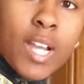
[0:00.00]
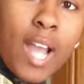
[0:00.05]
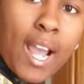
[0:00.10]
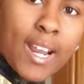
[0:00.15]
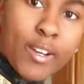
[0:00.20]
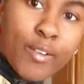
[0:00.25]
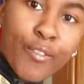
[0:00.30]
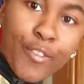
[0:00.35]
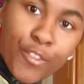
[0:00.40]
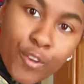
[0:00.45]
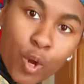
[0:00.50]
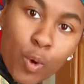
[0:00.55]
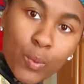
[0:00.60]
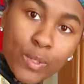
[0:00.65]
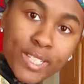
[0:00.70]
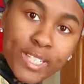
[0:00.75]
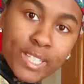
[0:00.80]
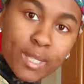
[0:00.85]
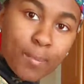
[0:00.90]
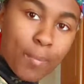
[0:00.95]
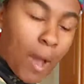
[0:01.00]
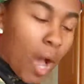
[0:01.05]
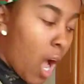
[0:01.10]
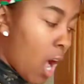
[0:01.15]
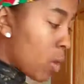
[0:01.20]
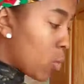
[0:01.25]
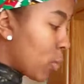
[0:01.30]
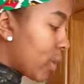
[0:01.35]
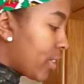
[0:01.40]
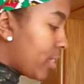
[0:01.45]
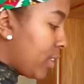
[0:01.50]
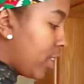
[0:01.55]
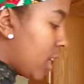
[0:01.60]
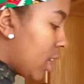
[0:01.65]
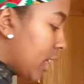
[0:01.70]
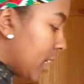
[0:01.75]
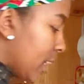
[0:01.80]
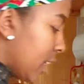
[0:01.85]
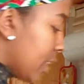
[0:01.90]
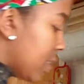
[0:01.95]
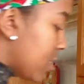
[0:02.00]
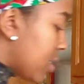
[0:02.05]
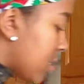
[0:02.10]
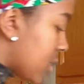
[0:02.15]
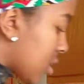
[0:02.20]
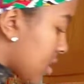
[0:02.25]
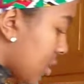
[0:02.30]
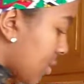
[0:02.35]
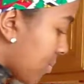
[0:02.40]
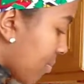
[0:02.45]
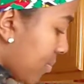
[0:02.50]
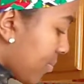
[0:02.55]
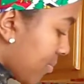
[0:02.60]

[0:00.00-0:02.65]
kind of throw it in the pot with the onions.